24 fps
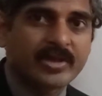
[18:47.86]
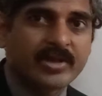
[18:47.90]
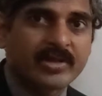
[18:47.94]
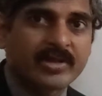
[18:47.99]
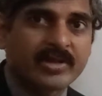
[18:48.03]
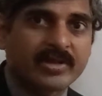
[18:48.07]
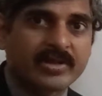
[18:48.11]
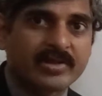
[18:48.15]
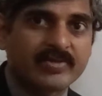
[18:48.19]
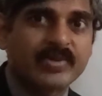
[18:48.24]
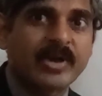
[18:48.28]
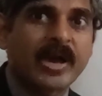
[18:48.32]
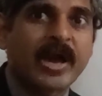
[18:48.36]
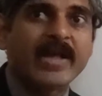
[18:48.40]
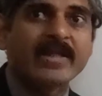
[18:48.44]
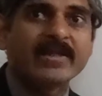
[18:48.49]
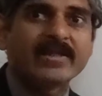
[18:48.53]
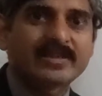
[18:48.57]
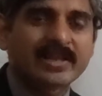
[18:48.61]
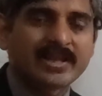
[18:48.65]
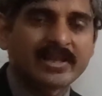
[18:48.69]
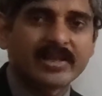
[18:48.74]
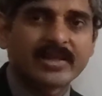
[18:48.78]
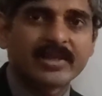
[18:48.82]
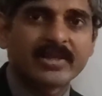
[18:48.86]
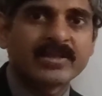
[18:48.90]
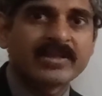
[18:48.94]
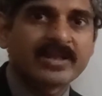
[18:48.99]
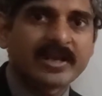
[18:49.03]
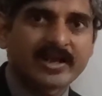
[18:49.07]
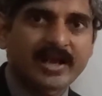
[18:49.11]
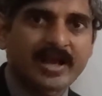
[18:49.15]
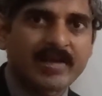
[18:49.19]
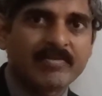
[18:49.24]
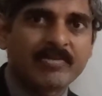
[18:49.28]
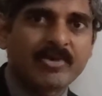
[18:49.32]
the design thinking
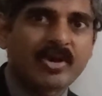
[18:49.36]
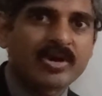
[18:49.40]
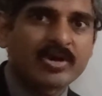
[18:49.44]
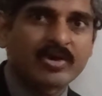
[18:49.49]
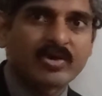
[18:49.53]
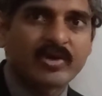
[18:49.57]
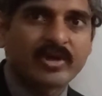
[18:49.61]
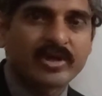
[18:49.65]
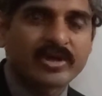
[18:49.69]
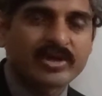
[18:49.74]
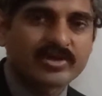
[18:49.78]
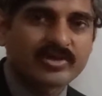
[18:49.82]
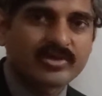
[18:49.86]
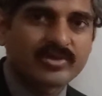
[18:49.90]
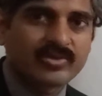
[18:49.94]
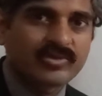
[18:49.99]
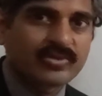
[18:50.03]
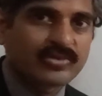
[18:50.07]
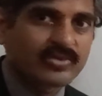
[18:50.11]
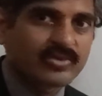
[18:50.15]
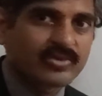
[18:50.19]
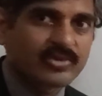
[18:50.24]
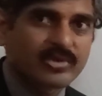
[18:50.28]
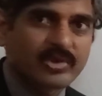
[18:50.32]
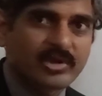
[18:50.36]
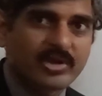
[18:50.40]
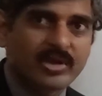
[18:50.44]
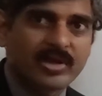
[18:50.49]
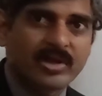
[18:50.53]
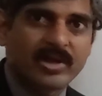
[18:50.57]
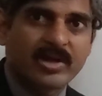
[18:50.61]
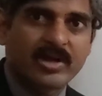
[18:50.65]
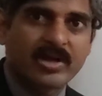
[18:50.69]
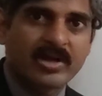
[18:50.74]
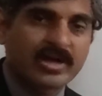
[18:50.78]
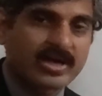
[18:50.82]
that I'm not going to
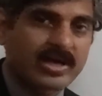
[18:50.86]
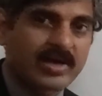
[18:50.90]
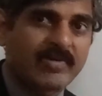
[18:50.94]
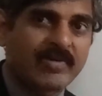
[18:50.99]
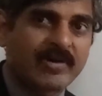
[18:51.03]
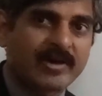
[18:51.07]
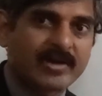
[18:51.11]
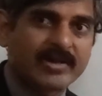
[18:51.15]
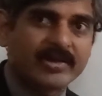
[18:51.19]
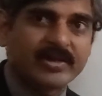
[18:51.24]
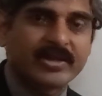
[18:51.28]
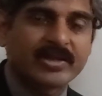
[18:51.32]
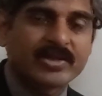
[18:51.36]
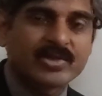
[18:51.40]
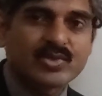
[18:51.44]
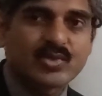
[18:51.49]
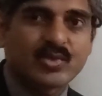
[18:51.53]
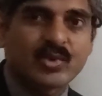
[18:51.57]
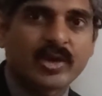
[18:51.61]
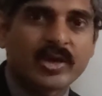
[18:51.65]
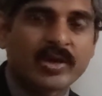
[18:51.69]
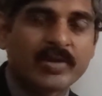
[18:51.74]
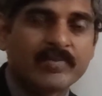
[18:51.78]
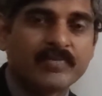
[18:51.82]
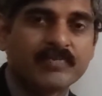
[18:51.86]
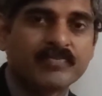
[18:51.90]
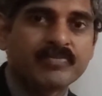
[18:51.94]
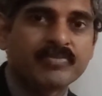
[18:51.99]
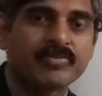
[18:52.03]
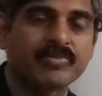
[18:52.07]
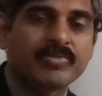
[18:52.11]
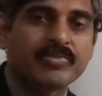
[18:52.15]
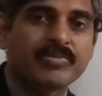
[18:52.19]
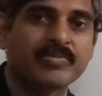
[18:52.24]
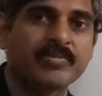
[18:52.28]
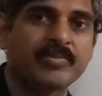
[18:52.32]
cover in this one.
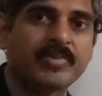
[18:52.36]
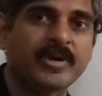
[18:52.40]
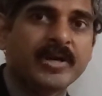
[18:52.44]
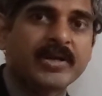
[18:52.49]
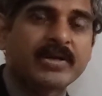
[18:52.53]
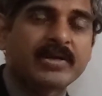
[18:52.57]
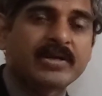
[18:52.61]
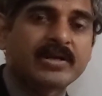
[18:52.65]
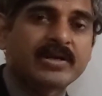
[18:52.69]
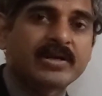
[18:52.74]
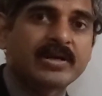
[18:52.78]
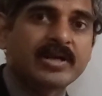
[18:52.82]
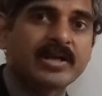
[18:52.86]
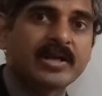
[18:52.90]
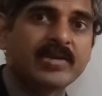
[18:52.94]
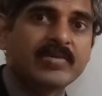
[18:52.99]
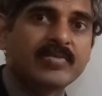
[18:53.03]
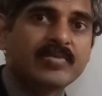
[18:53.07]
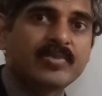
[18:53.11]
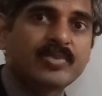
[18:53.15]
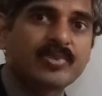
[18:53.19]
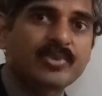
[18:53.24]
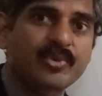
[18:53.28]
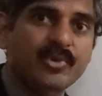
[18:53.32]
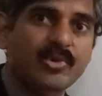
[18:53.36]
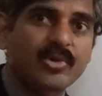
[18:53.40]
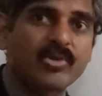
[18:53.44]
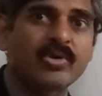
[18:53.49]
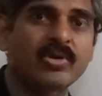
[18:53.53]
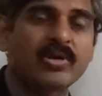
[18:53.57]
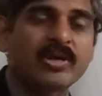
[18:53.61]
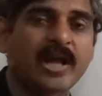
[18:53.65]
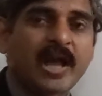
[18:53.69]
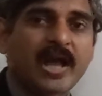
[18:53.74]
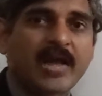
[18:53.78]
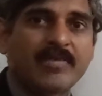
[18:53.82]
But in
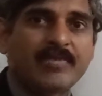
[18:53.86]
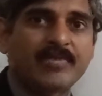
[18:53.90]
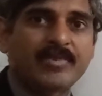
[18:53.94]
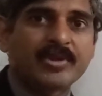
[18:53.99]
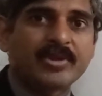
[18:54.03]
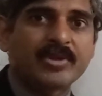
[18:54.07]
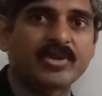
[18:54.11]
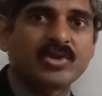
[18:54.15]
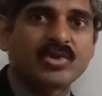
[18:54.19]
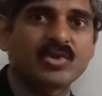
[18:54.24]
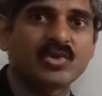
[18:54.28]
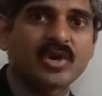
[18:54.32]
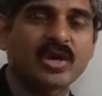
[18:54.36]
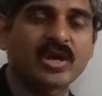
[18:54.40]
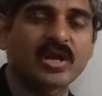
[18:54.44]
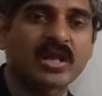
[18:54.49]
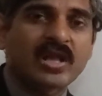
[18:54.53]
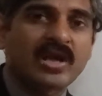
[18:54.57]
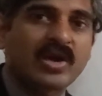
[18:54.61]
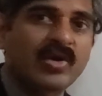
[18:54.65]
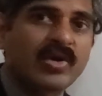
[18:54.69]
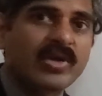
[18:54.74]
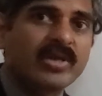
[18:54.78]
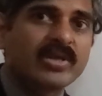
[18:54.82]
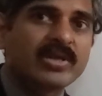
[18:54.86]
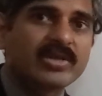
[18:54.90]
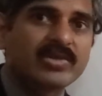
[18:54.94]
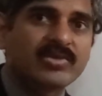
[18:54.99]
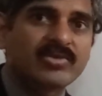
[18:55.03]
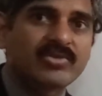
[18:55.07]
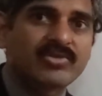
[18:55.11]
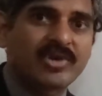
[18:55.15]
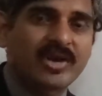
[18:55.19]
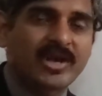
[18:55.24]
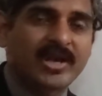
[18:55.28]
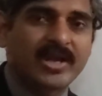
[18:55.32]
prototyping, you are going
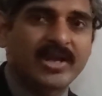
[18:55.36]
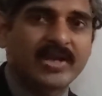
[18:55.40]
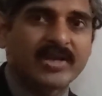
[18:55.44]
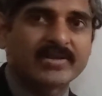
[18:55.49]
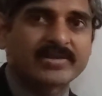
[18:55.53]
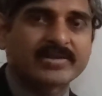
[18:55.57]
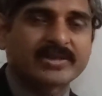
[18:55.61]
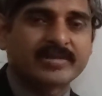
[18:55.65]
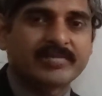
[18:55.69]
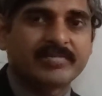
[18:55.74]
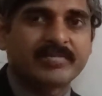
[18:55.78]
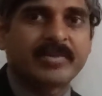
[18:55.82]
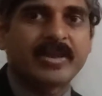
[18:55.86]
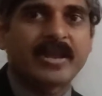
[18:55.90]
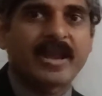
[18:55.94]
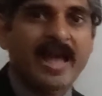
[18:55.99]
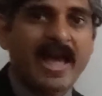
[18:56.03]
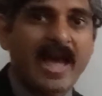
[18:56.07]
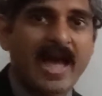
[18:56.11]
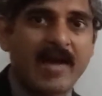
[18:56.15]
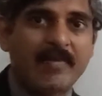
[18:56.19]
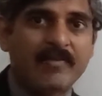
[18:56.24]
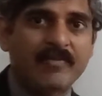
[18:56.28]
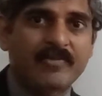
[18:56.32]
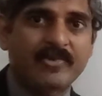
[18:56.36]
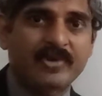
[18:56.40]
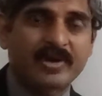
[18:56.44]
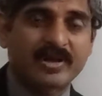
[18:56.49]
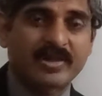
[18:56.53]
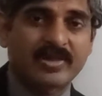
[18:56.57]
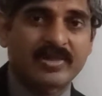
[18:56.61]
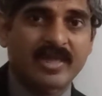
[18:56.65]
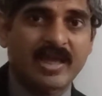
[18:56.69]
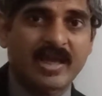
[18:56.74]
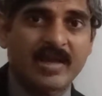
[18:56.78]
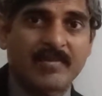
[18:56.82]
to create a simple app, for
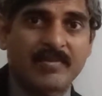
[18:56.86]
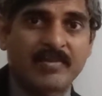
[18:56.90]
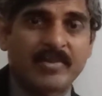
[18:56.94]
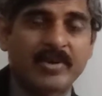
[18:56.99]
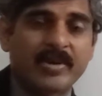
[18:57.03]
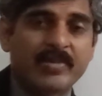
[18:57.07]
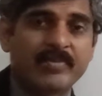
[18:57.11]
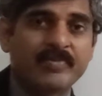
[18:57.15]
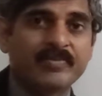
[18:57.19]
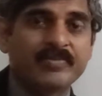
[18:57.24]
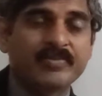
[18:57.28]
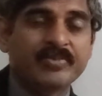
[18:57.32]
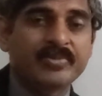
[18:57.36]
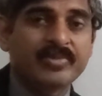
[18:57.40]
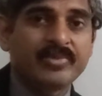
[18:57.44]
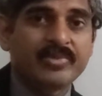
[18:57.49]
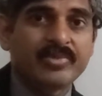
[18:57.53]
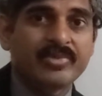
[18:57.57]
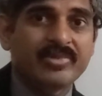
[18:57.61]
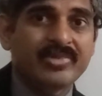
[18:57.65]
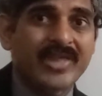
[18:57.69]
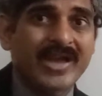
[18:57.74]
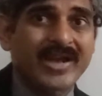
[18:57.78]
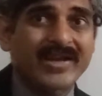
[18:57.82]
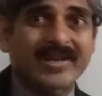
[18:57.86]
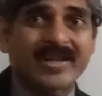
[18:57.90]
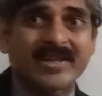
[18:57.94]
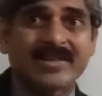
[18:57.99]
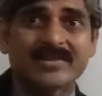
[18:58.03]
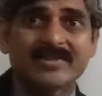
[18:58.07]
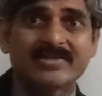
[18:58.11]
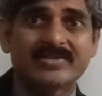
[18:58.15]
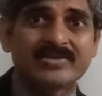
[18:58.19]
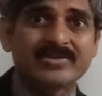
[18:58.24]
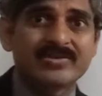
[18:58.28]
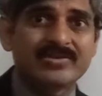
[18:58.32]
example, that
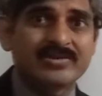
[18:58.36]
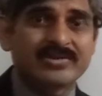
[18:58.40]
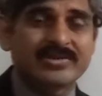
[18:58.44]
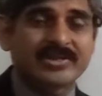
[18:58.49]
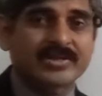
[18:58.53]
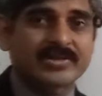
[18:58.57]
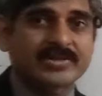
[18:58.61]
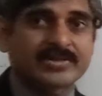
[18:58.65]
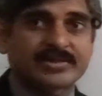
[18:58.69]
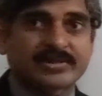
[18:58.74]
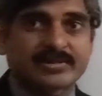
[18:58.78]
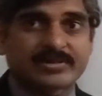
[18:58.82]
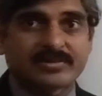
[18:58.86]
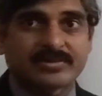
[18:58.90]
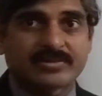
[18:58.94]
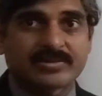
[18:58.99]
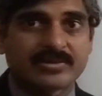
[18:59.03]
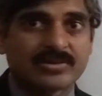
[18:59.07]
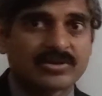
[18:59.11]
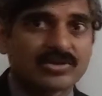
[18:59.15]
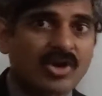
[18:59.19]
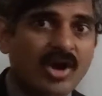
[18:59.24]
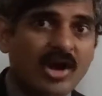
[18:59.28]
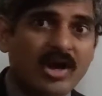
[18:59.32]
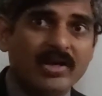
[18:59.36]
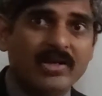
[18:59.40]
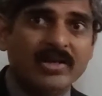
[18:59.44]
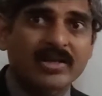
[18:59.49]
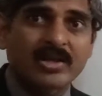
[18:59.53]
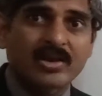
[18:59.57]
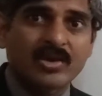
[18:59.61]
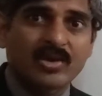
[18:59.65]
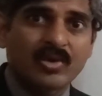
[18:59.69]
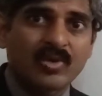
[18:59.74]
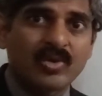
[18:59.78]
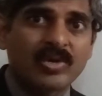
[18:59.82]
can do just not
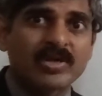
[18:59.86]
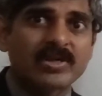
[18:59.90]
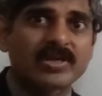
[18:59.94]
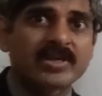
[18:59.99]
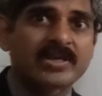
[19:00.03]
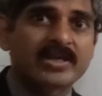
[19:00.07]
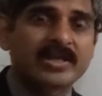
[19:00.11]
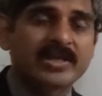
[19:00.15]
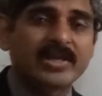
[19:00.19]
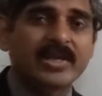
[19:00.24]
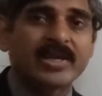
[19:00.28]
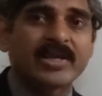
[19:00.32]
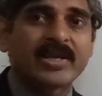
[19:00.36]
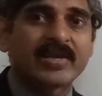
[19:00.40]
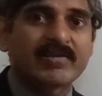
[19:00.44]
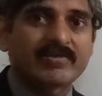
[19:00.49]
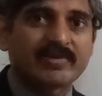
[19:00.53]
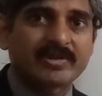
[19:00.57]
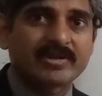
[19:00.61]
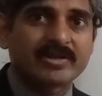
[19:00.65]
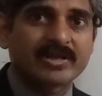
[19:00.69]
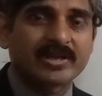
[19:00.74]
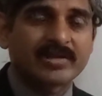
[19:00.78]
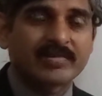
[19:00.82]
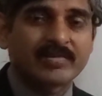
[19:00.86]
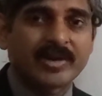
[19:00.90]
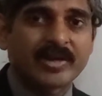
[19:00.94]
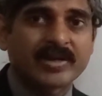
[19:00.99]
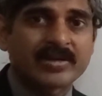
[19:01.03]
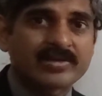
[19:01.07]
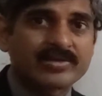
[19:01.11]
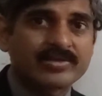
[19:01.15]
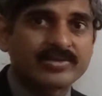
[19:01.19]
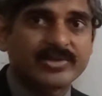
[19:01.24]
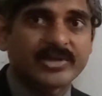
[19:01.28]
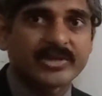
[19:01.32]
the whole key and everything,
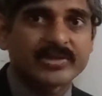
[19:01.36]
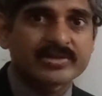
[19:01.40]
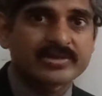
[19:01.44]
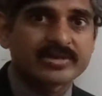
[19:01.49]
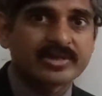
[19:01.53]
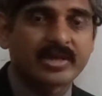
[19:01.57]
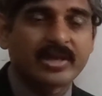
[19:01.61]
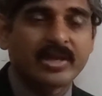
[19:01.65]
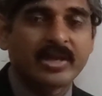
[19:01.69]
but just